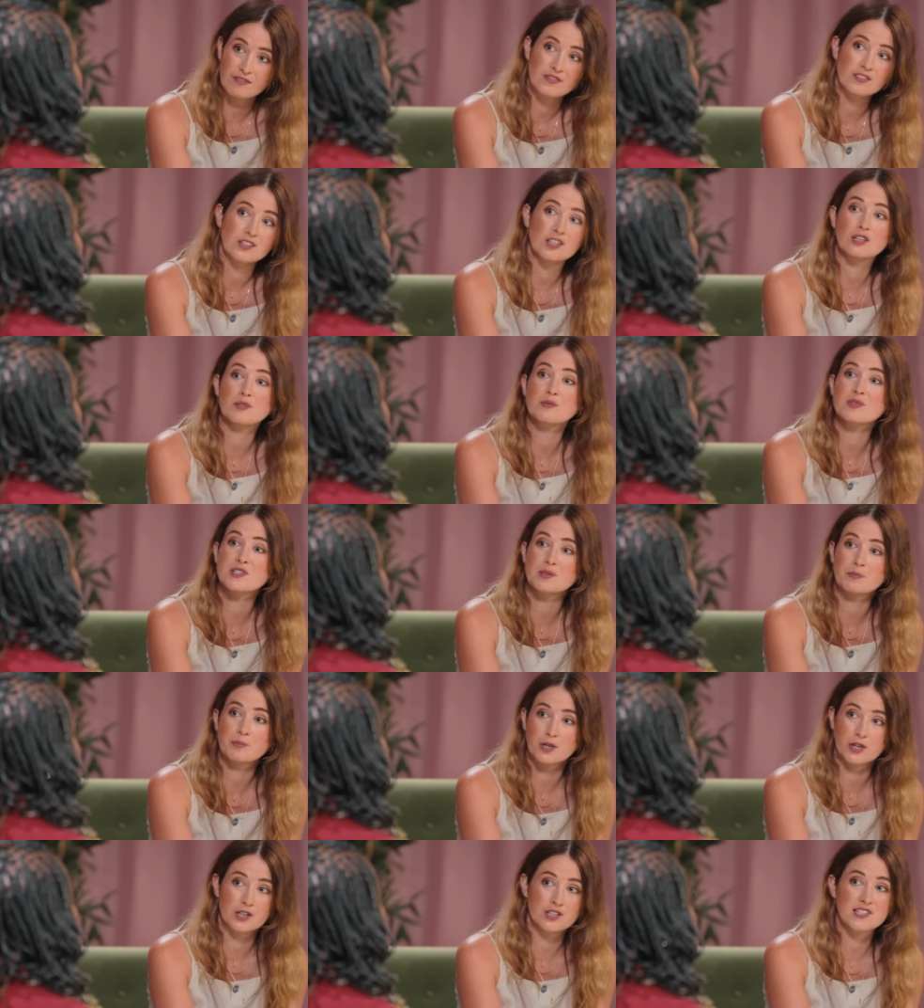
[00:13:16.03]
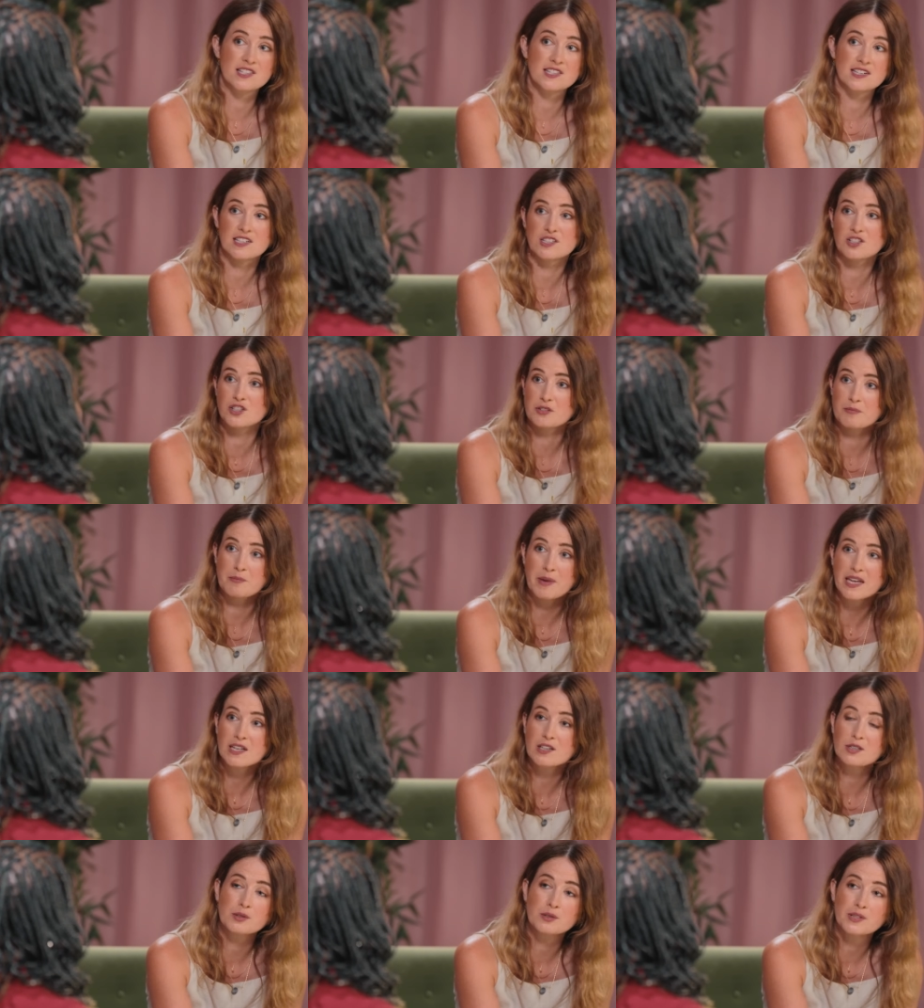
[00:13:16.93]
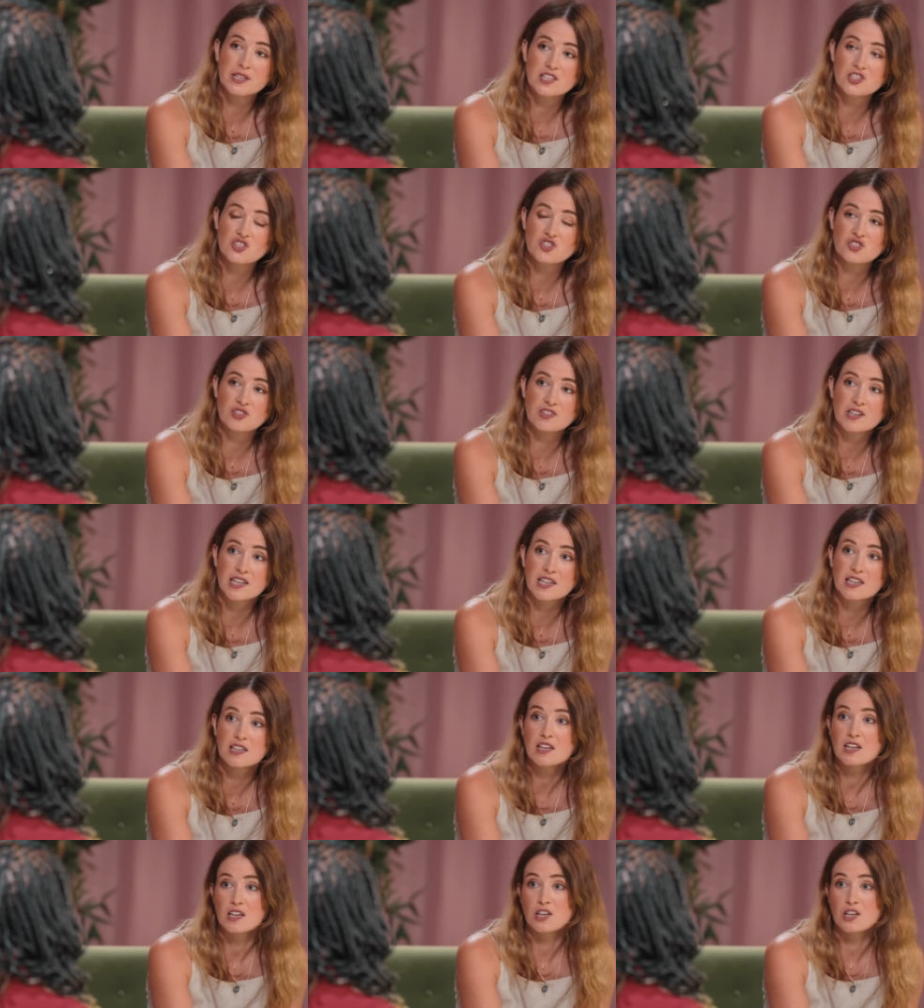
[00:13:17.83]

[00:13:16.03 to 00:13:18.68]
you as a person and your medical history,